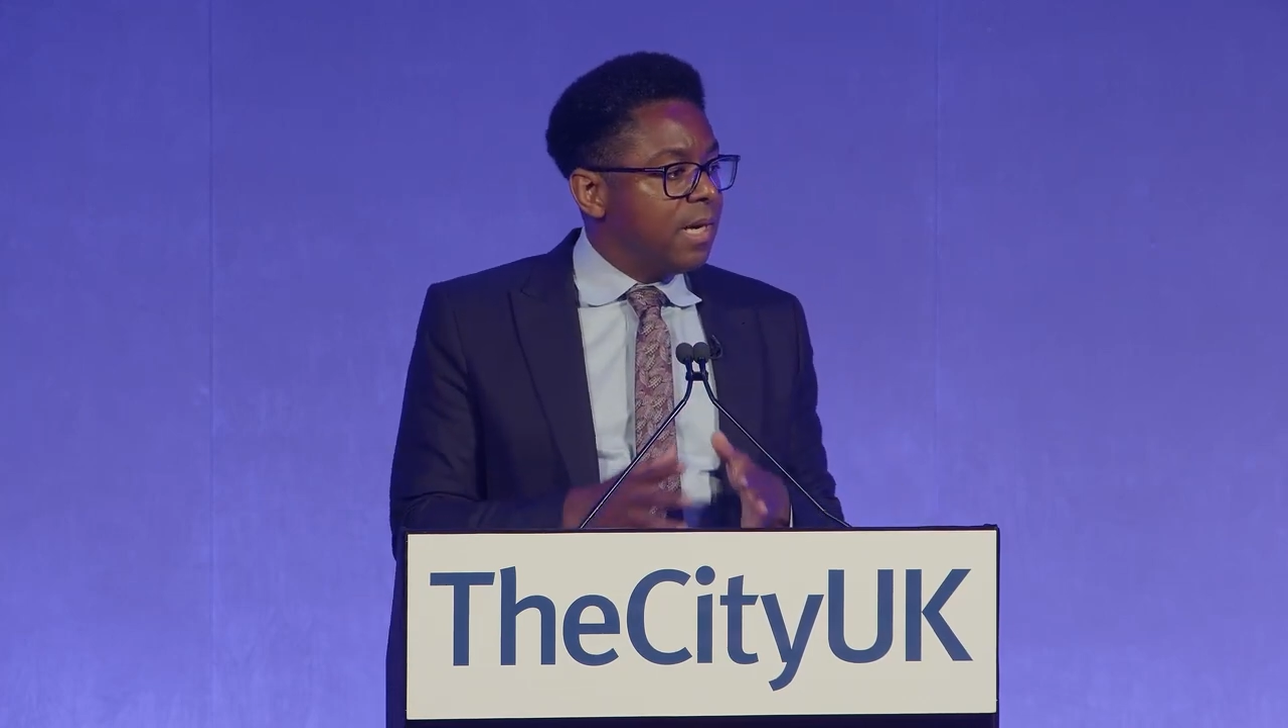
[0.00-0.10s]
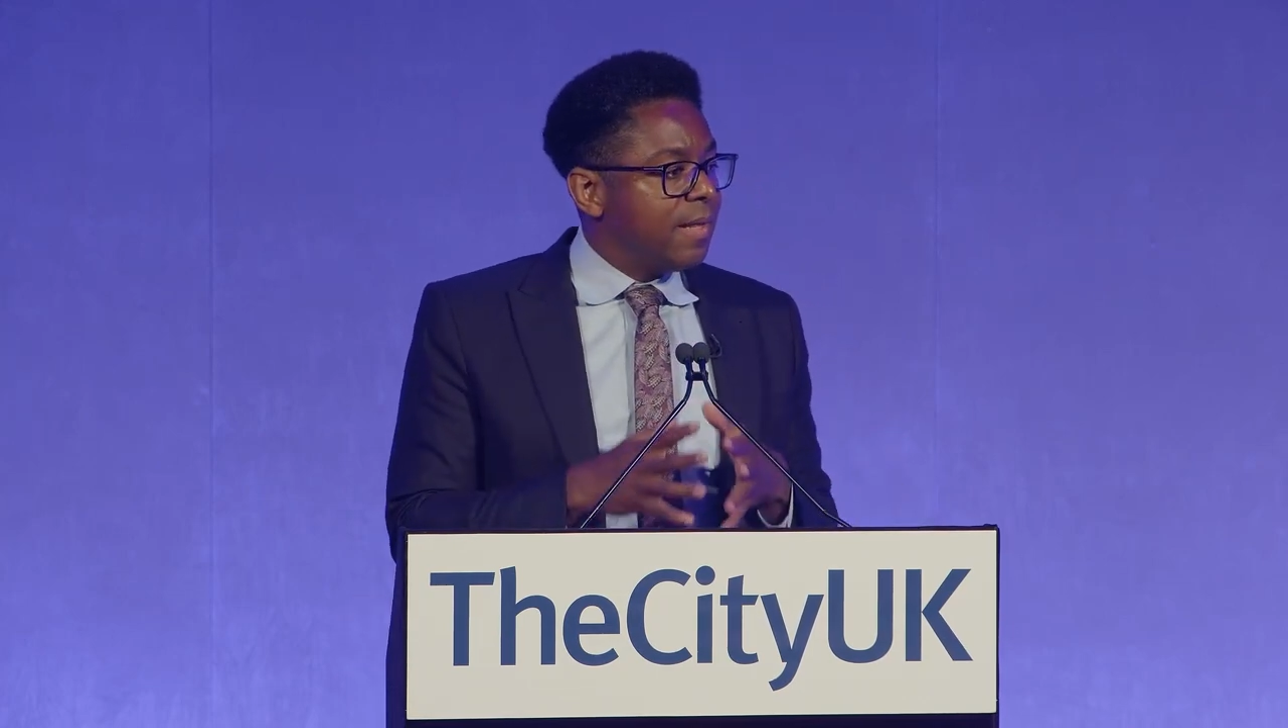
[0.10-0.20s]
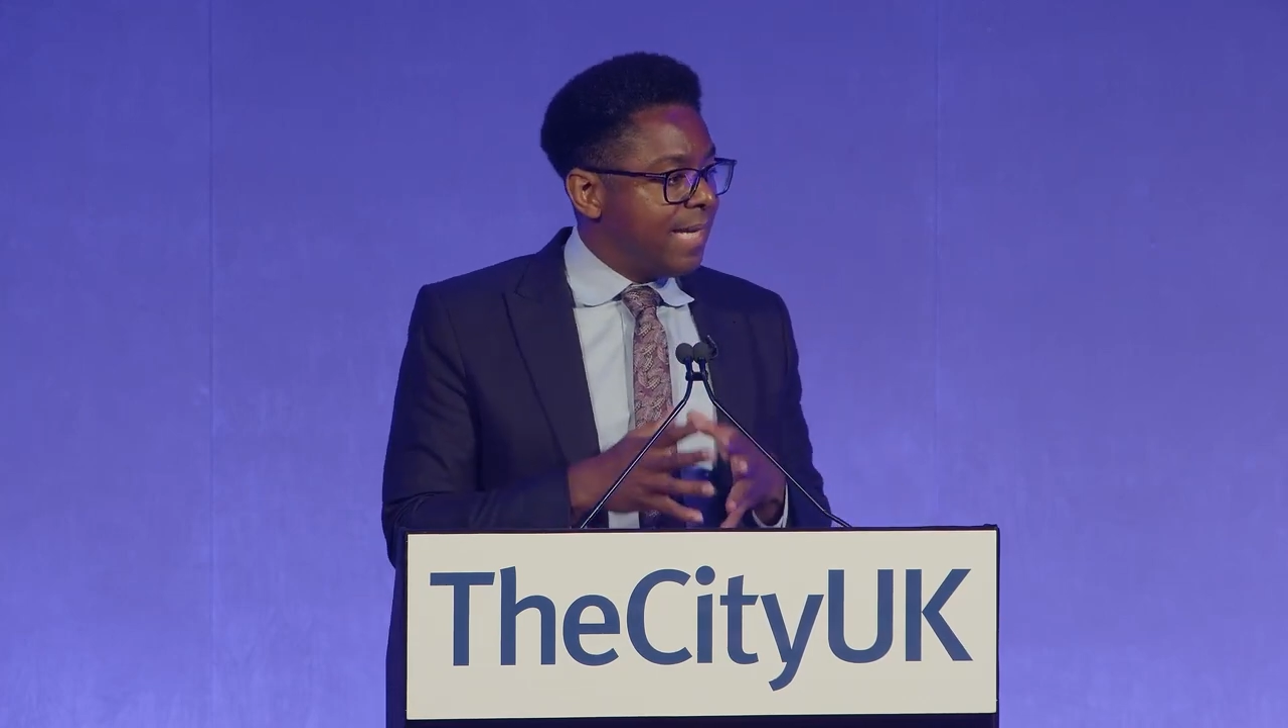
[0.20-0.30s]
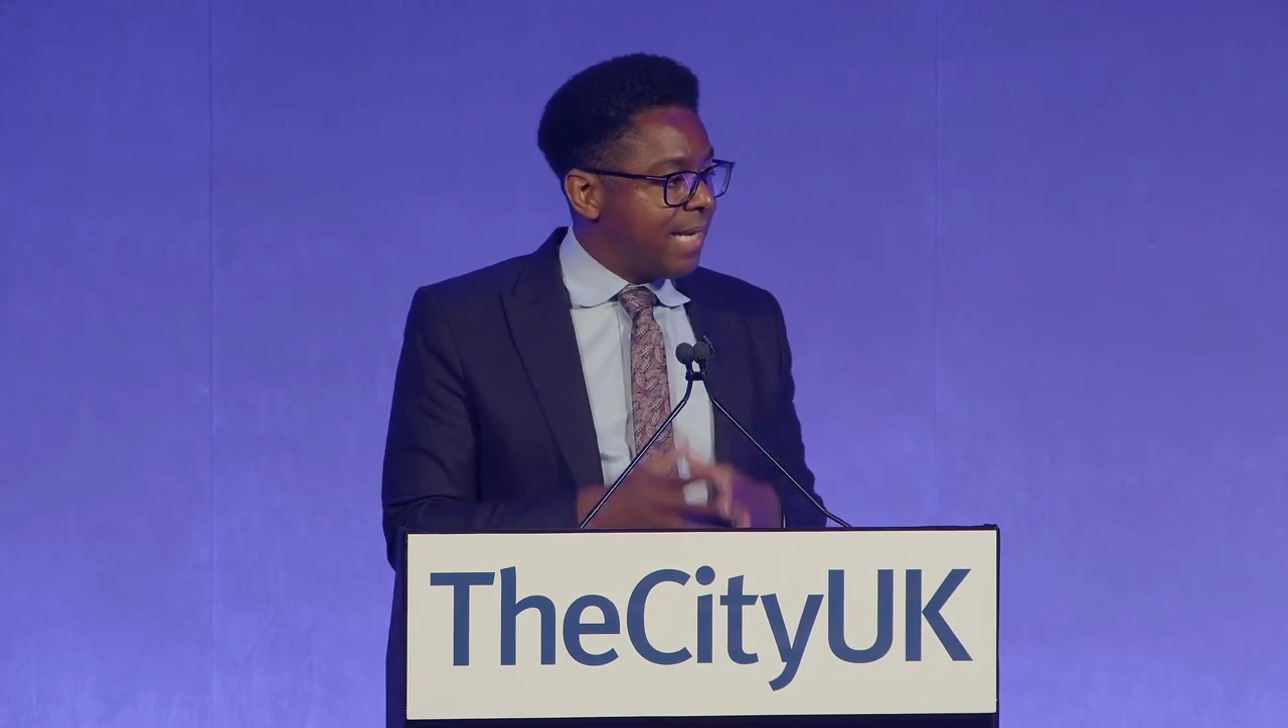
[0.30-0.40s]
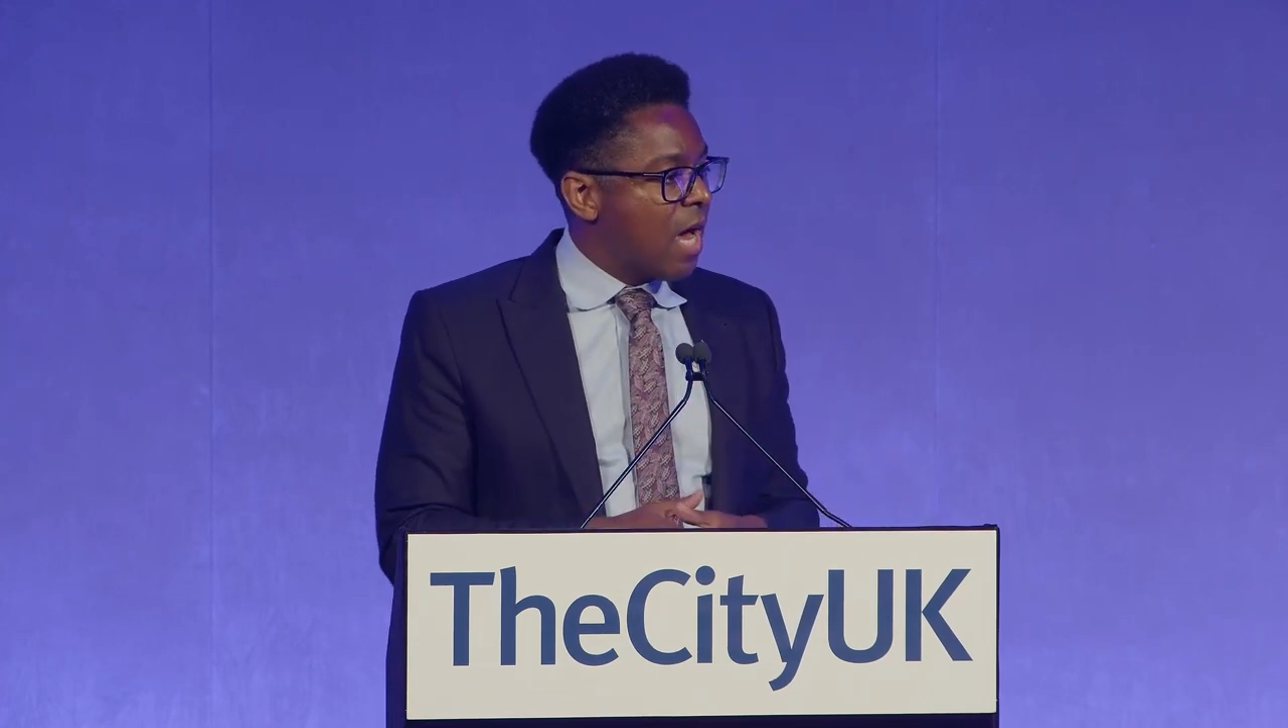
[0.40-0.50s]

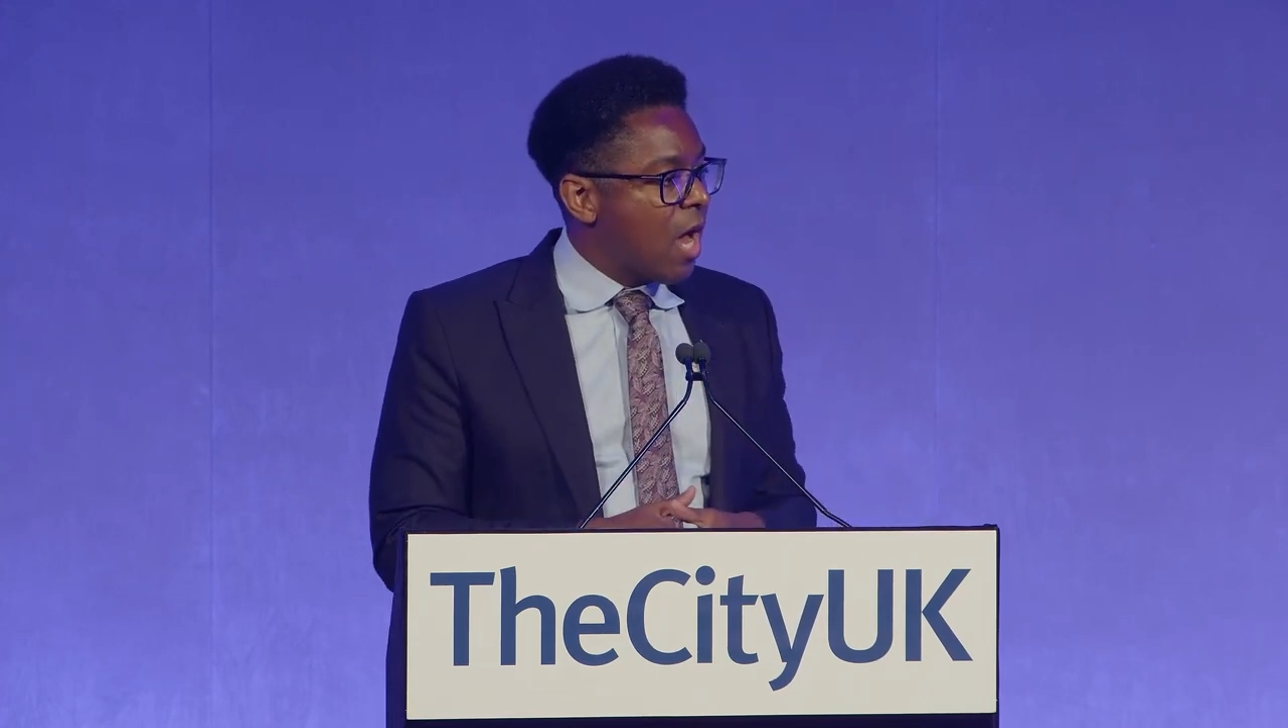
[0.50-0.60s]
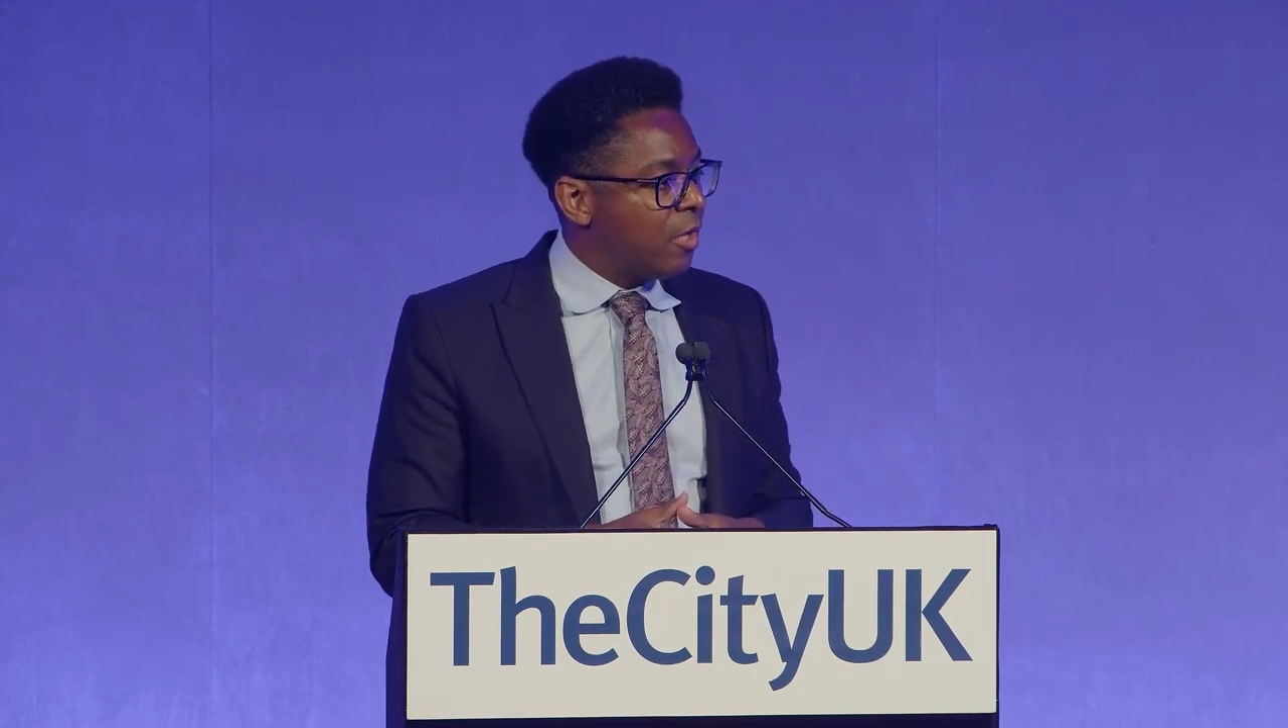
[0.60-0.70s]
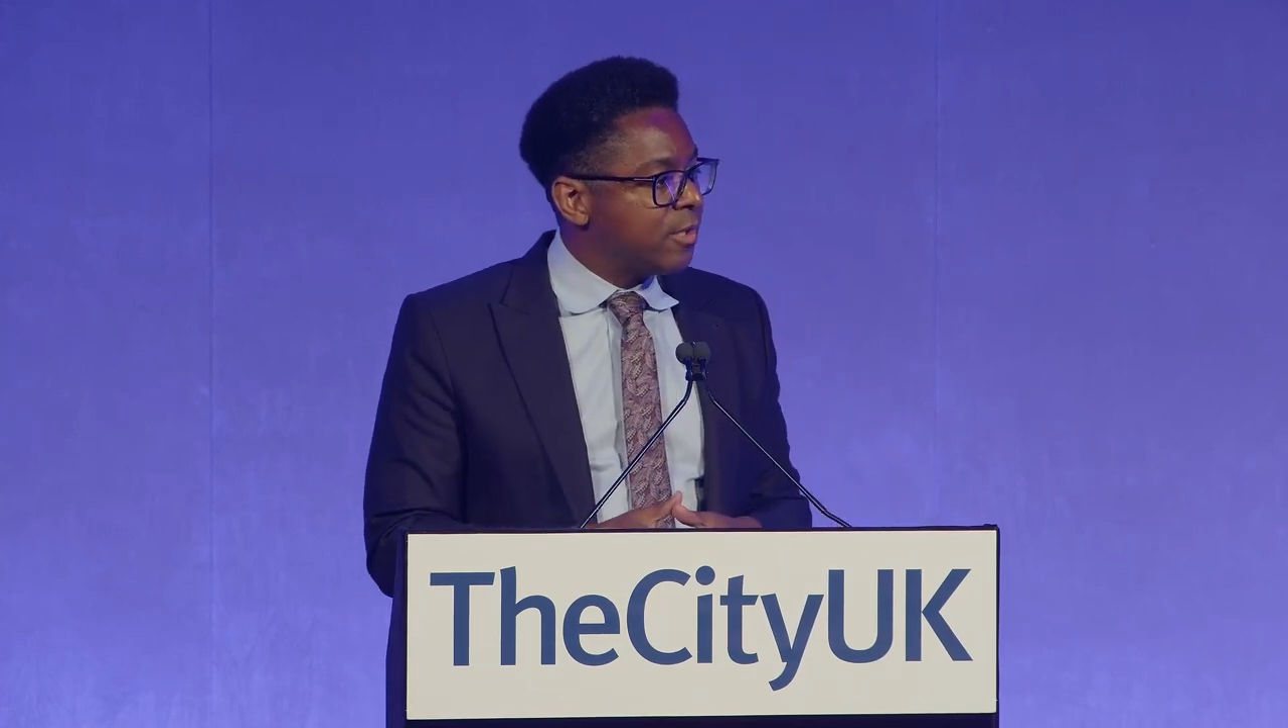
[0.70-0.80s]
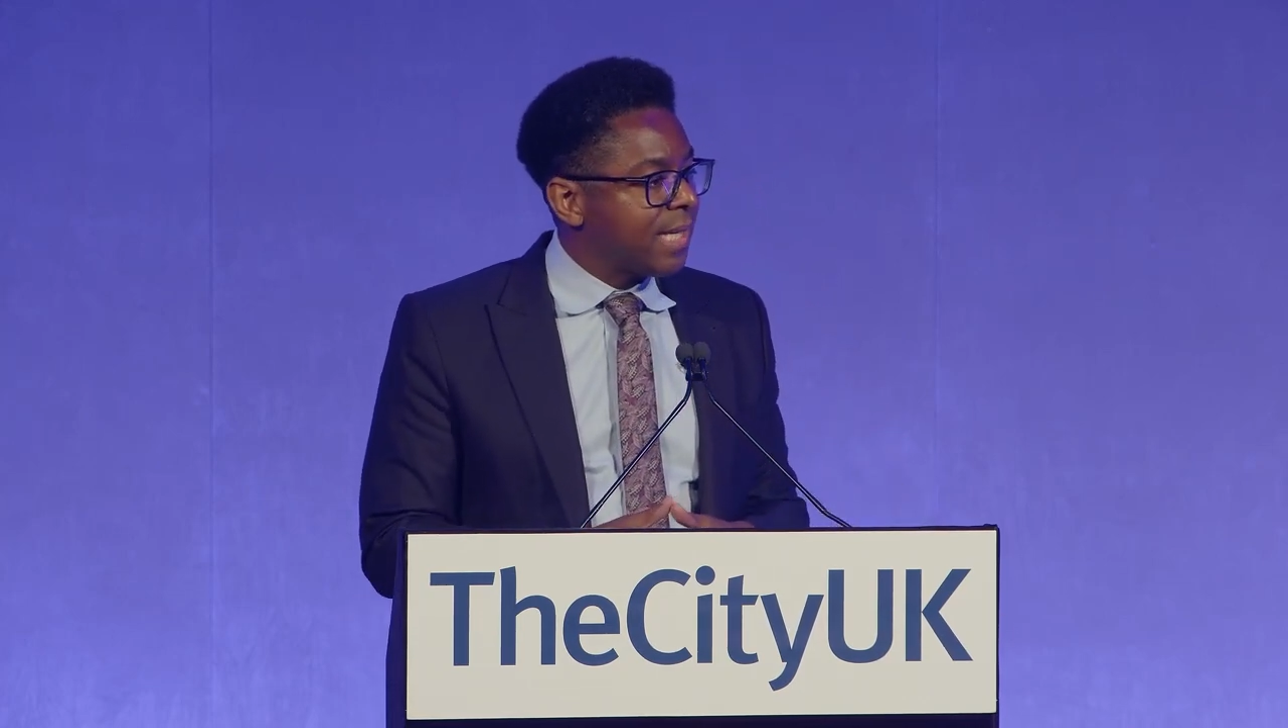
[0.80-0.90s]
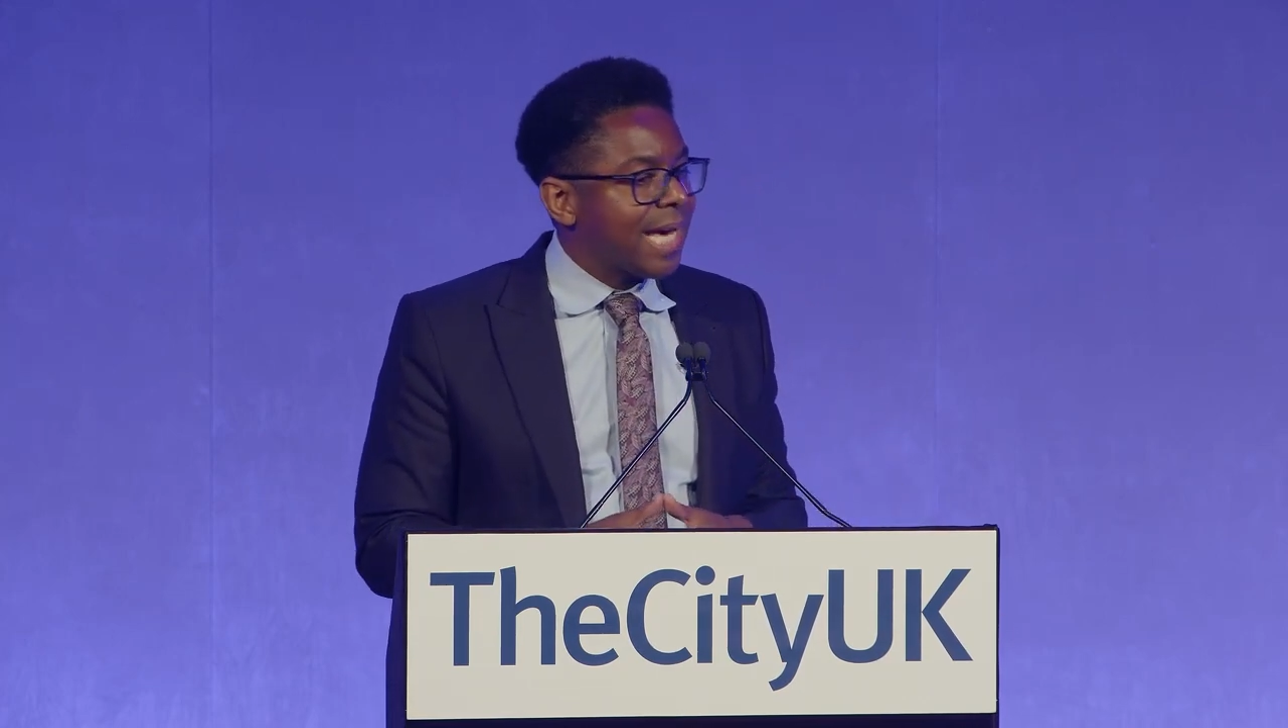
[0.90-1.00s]
the enhanced